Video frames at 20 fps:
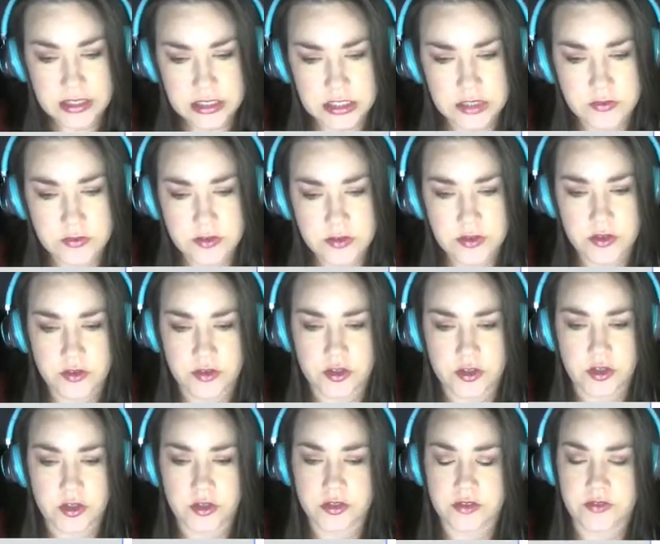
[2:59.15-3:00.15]
Even though the
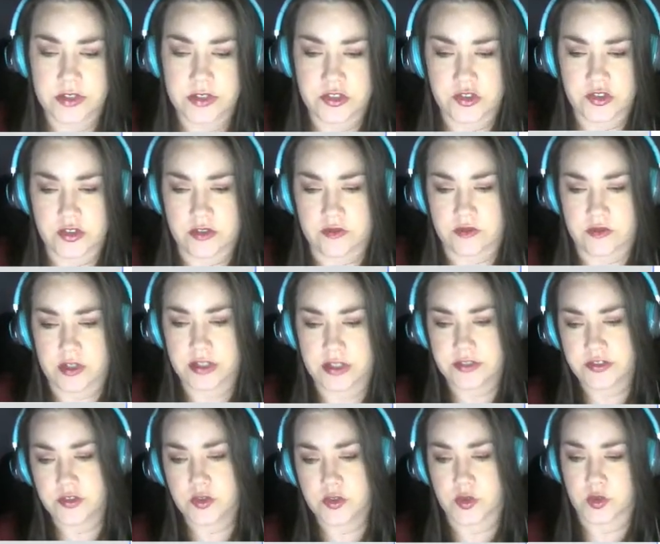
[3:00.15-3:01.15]
cultivation of rice and